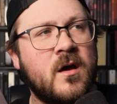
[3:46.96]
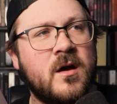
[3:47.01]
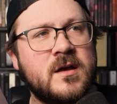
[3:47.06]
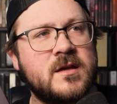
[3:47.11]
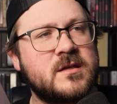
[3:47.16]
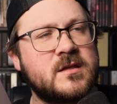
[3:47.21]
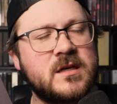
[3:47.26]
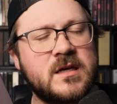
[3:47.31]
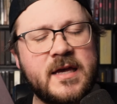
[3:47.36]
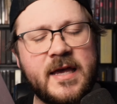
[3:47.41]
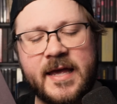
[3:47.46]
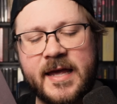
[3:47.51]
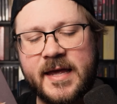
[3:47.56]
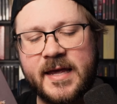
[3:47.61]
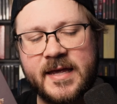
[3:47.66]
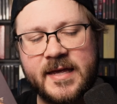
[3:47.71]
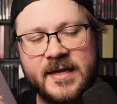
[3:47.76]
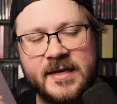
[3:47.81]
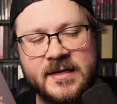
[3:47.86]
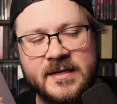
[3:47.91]

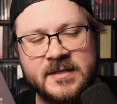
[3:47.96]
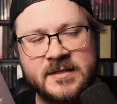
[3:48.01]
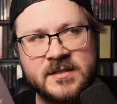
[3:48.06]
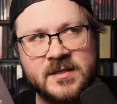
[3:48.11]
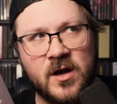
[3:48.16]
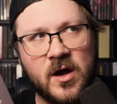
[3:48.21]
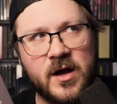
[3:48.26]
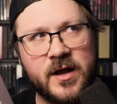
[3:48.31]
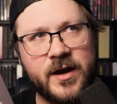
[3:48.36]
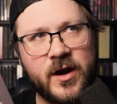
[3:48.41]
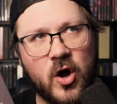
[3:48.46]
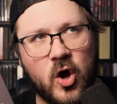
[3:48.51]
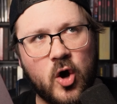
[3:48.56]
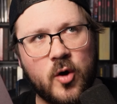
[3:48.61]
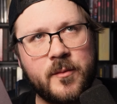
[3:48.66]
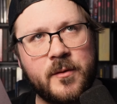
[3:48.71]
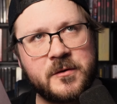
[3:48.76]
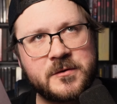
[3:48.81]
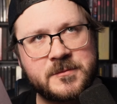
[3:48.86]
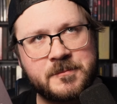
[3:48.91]
it is an
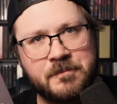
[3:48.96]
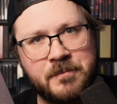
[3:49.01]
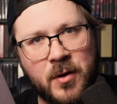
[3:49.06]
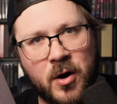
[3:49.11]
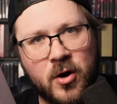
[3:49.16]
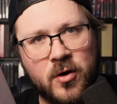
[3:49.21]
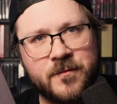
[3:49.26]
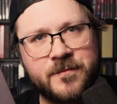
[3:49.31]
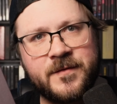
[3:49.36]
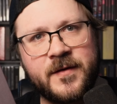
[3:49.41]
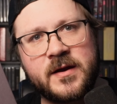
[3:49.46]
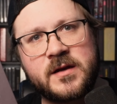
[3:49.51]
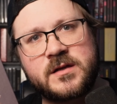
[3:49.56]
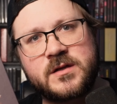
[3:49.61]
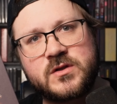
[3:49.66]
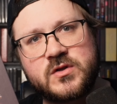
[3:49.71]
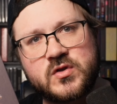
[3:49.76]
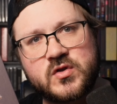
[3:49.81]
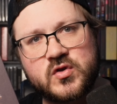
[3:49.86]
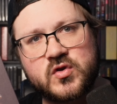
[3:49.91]
almost
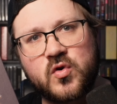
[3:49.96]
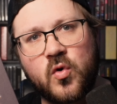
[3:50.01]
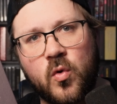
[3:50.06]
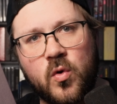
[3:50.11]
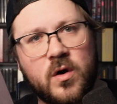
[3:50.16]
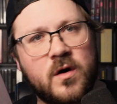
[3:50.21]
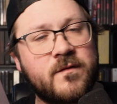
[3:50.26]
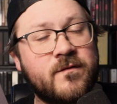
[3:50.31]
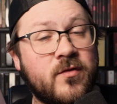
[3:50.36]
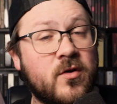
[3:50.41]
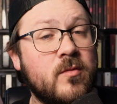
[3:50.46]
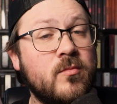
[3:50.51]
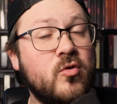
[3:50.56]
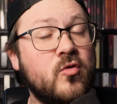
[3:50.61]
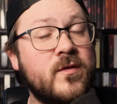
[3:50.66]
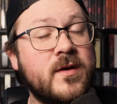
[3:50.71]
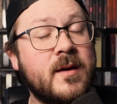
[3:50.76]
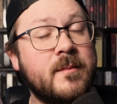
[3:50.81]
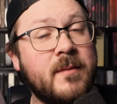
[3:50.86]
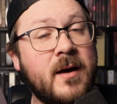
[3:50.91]
perfect score for a
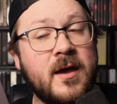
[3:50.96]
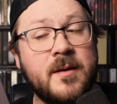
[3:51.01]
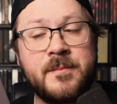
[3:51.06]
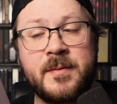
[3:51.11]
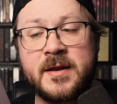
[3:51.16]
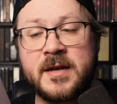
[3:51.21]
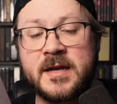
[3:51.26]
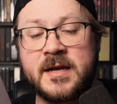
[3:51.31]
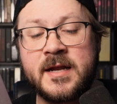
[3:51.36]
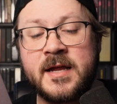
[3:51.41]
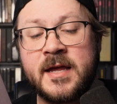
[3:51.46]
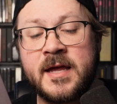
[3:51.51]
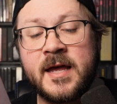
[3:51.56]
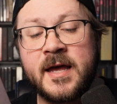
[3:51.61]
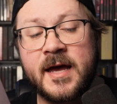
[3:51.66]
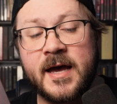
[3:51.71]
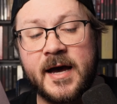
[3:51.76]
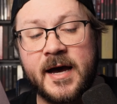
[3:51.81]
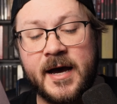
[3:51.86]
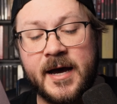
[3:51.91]
movie, in my opinion.
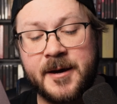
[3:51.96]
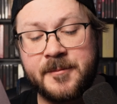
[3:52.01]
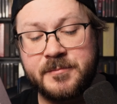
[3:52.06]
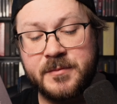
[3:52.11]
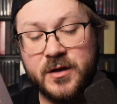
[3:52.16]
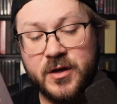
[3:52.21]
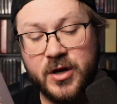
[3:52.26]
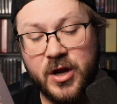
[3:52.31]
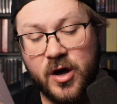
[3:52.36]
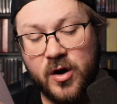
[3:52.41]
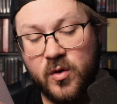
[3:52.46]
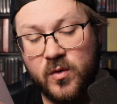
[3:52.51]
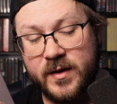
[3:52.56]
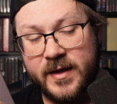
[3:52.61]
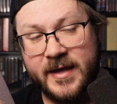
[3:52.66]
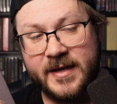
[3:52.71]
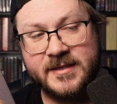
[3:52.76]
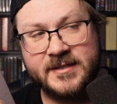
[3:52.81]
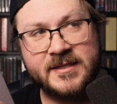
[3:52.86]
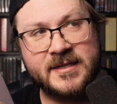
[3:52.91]

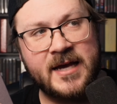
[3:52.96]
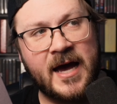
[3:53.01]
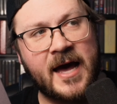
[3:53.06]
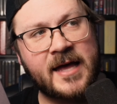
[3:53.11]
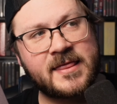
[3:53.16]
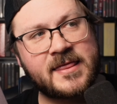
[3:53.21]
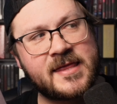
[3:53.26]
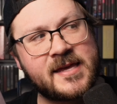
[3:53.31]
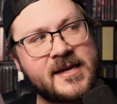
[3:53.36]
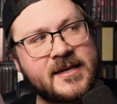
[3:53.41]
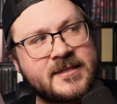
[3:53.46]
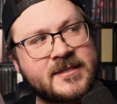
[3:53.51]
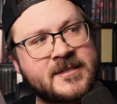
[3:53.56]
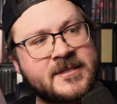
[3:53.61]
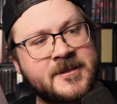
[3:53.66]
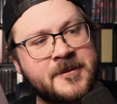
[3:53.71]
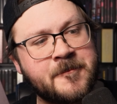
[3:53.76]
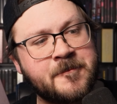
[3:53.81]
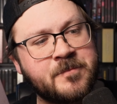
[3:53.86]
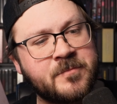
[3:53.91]
It's got
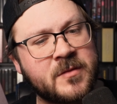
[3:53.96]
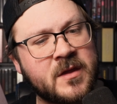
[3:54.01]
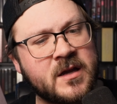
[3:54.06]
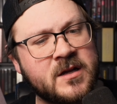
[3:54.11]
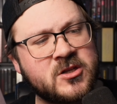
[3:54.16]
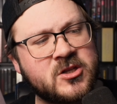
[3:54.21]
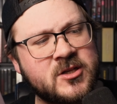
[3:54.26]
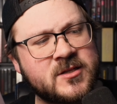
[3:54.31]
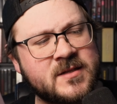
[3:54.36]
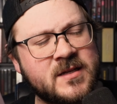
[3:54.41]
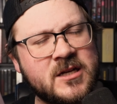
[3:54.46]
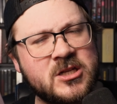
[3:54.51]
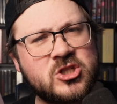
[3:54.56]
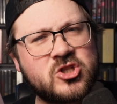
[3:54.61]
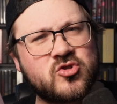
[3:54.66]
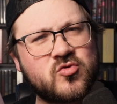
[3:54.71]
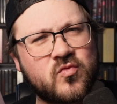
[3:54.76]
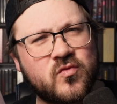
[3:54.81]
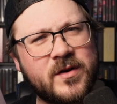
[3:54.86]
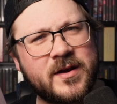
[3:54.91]
this just a
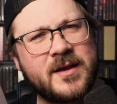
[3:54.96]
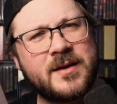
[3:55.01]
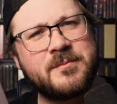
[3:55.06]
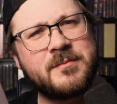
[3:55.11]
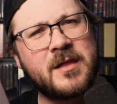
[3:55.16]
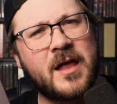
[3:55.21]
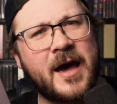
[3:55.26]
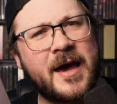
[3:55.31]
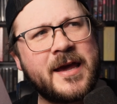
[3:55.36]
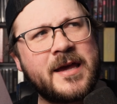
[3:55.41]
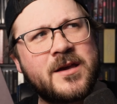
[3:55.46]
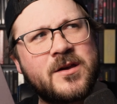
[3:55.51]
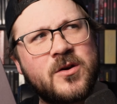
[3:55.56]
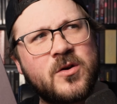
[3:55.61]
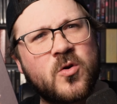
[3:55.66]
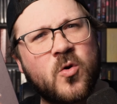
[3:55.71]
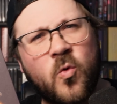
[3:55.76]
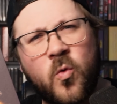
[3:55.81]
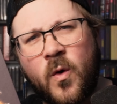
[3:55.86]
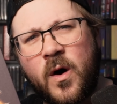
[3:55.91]
dreamlike
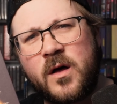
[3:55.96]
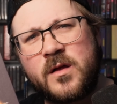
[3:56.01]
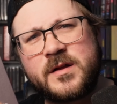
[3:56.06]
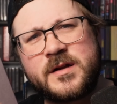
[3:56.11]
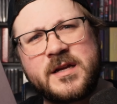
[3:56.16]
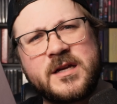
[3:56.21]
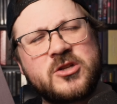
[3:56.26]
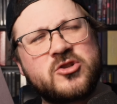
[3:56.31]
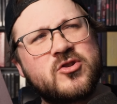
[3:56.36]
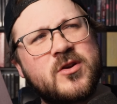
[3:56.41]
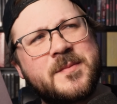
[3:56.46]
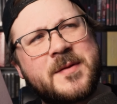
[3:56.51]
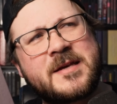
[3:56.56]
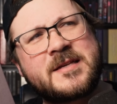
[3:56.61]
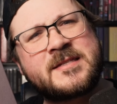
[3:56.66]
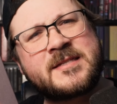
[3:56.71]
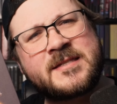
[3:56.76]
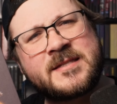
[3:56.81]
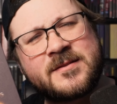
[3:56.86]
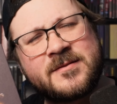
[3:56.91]
quality,
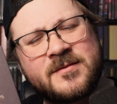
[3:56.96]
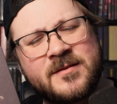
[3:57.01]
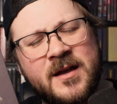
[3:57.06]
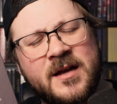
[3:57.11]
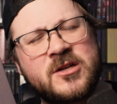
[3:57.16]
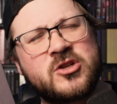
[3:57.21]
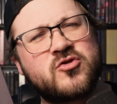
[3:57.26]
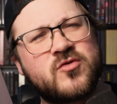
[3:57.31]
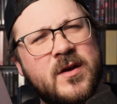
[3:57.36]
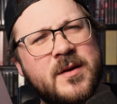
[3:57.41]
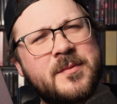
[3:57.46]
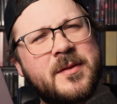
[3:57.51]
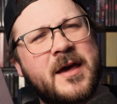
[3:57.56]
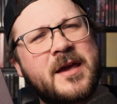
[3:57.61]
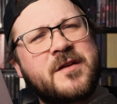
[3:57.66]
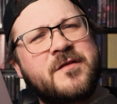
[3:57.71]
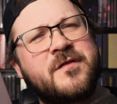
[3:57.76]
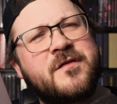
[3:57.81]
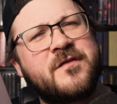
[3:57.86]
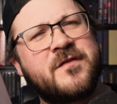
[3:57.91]
a
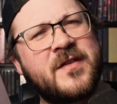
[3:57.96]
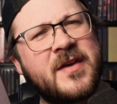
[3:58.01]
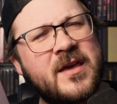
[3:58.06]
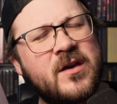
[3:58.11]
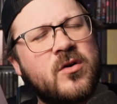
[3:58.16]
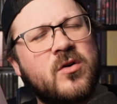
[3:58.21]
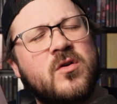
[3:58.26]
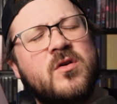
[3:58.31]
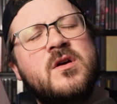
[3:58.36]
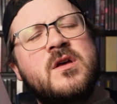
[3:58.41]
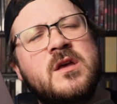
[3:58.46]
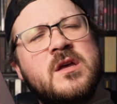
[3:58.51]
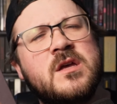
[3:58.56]
dreamlike feel